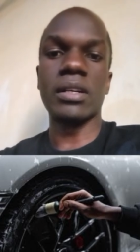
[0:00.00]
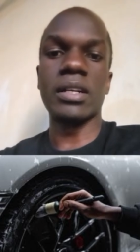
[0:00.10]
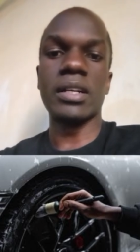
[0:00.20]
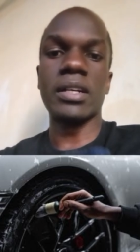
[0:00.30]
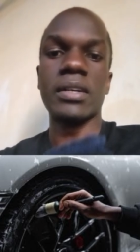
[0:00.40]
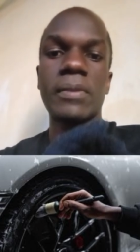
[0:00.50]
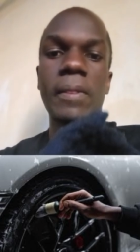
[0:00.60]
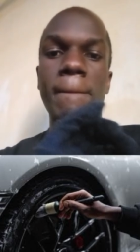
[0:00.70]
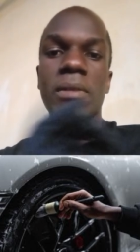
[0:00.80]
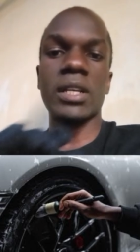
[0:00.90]

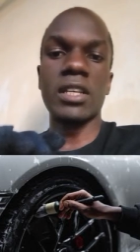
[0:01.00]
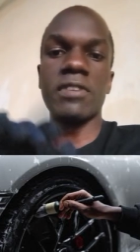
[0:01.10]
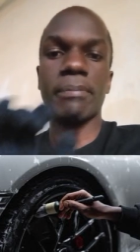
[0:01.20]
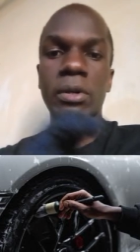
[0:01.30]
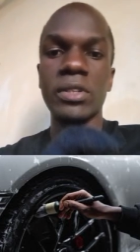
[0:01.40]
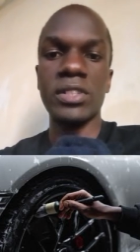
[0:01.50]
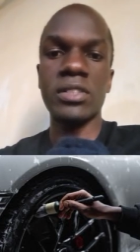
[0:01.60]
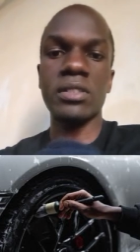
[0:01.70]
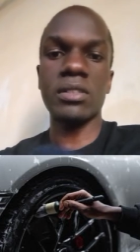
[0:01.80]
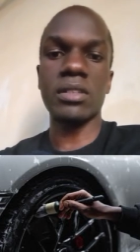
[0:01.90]
give a
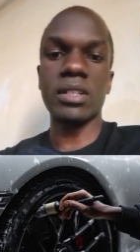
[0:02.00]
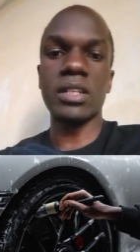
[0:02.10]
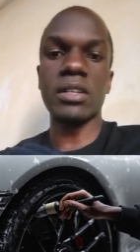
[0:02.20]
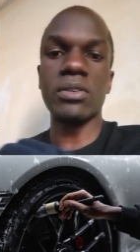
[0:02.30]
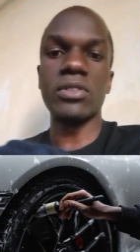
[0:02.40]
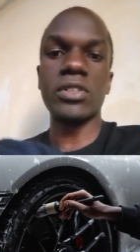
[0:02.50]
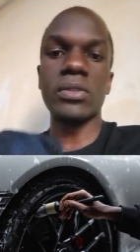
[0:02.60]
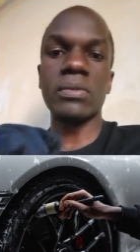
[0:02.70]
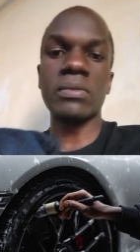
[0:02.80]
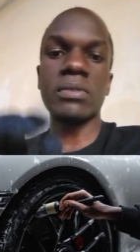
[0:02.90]
polish on
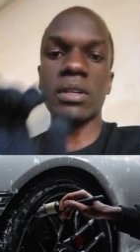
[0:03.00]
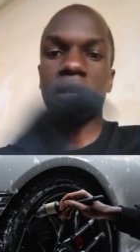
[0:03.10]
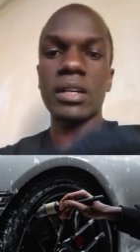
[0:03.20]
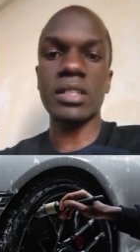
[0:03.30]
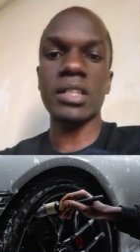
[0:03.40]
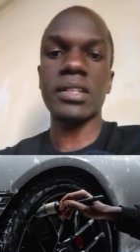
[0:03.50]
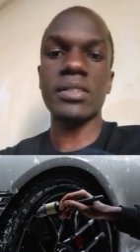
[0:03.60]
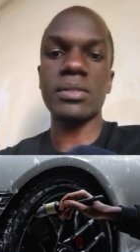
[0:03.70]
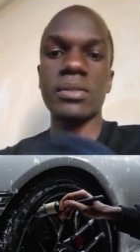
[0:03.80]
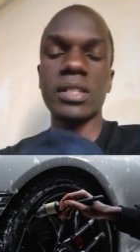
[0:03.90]
your car
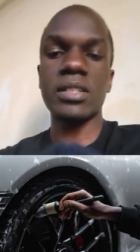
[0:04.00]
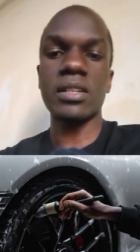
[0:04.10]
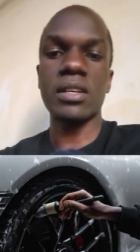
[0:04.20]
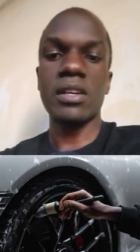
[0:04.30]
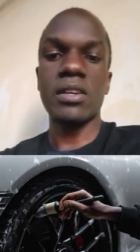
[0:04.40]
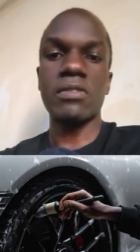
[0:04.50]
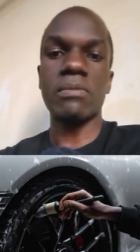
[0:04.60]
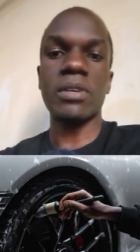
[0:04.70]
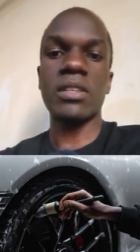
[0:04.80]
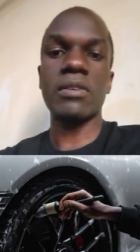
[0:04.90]
tires, right,
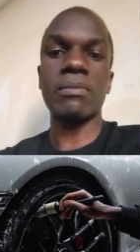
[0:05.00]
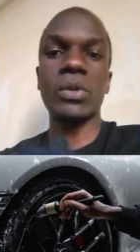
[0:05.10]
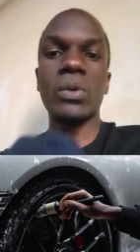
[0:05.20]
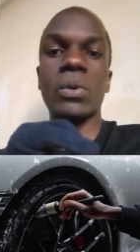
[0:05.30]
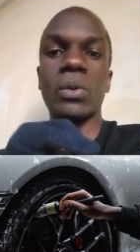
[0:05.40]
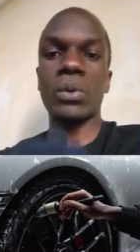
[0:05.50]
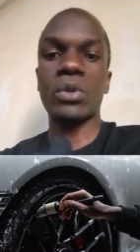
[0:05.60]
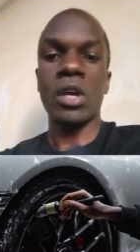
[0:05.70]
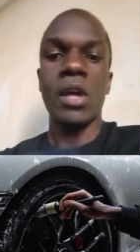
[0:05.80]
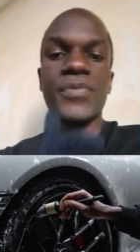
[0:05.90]
to make them look
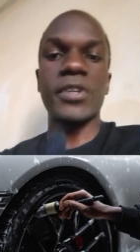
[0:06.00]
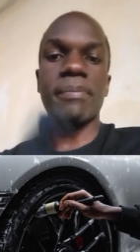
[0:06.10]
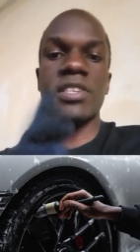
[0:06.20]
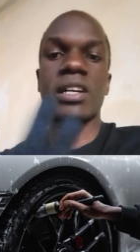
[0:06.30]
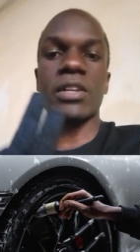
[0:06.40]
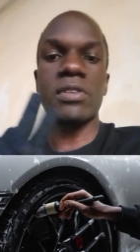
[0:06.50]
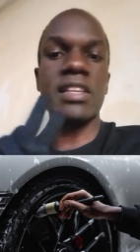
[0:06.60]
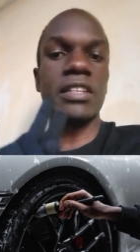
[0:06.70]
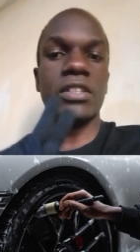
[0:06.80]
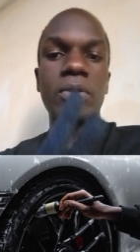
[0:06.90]
good. So basically, those
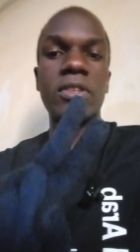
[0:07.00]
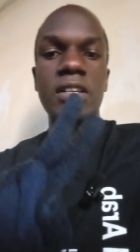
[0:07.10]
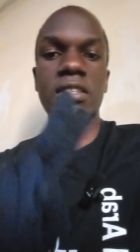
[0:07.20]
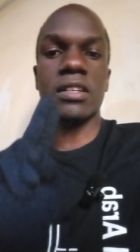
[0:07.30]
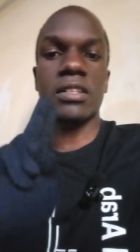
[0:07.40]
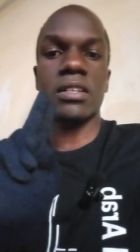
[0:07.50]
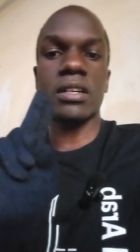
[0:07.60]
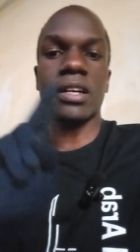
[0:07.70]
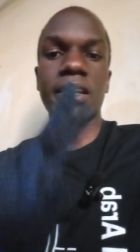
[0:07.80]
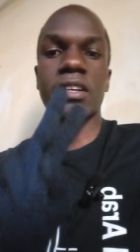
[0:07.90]
are the two things that
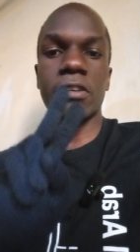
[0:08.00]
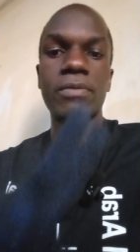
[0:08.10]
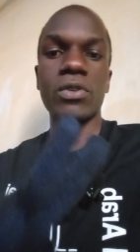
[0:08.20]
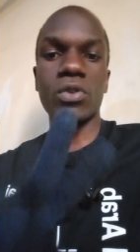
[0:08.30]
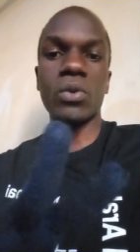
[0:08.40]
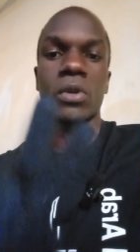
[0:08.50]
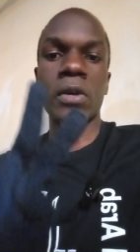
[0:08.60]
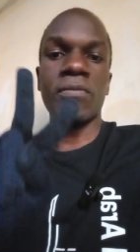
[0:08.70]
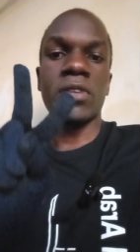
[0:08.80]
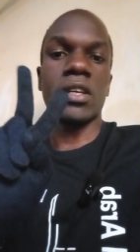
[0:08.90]
can help you to
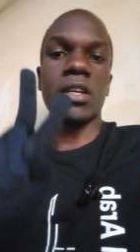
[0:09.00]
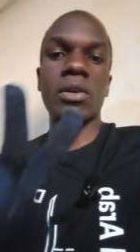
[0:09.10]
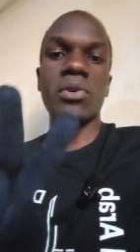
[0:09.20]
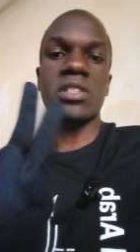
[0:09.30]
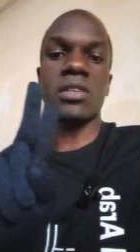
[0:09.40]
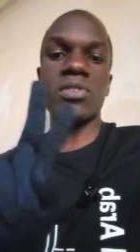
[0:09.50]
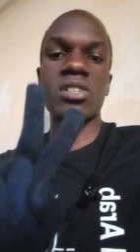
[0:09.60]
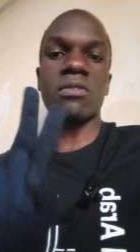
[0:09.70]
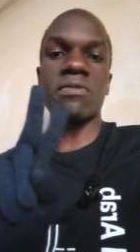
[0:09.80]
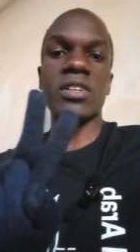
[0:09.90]
increase the
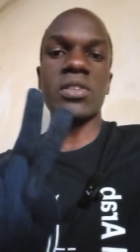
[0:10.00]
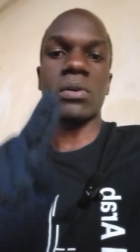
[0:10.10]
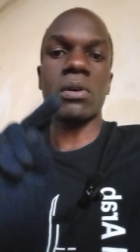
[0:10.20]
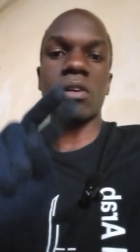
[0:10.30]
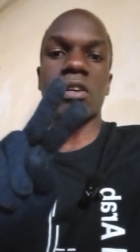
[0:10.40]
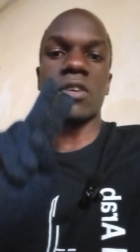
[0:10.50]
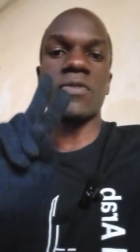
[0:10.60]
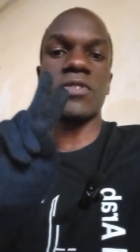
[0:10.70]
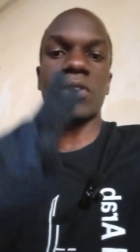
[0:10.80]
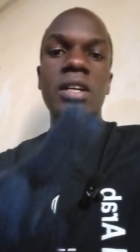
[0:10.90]
resale value
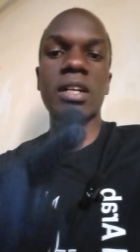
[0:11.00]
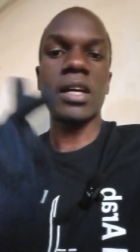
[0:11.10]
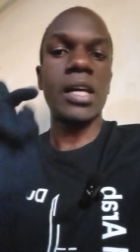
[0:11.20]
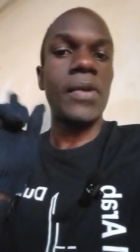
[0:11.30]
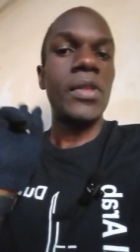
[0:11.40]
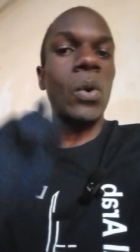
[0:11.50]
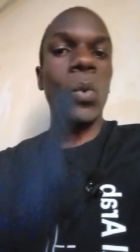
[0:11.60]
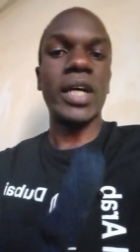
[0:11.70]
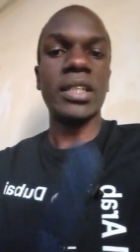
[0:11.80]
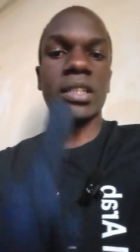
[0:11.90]
of your car.
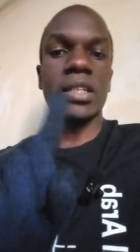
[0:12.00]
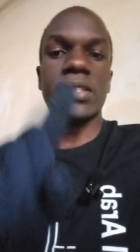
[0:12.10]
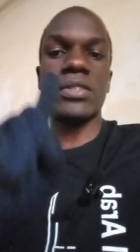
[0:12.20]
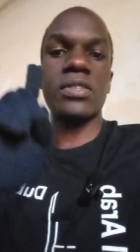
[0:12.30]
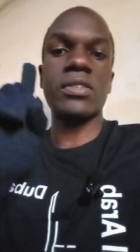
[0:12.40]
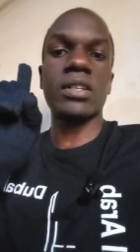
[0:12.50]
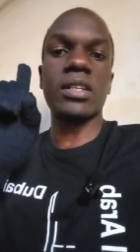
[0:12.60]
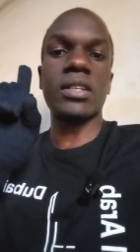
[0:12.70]
One is